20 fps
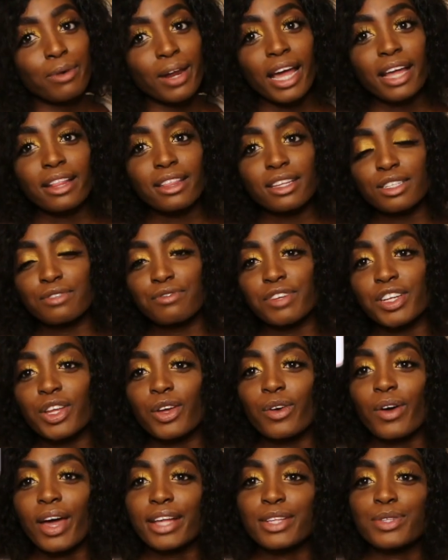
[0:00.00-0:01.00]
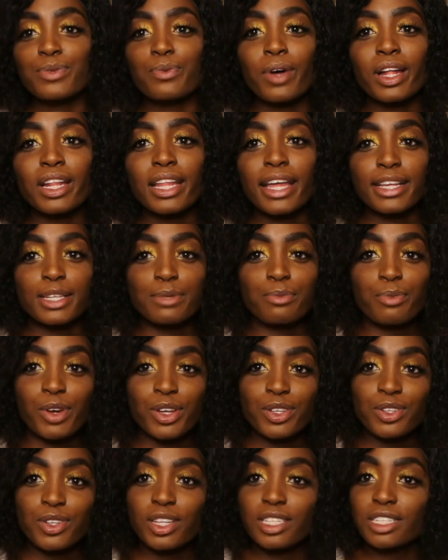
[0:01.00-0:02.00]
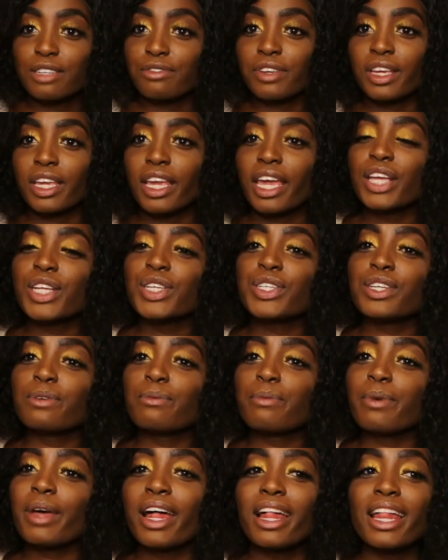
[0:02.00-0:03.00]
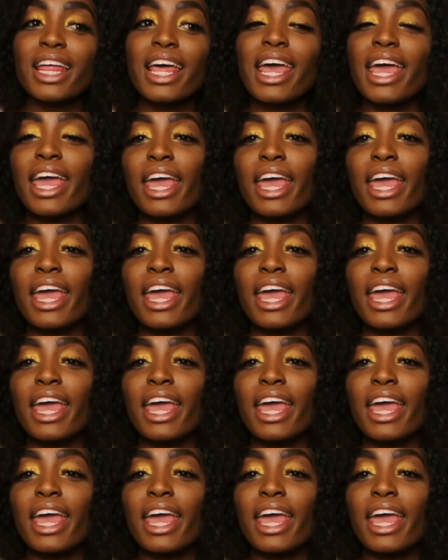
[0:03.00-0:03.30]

like this video, as well as press notification bell.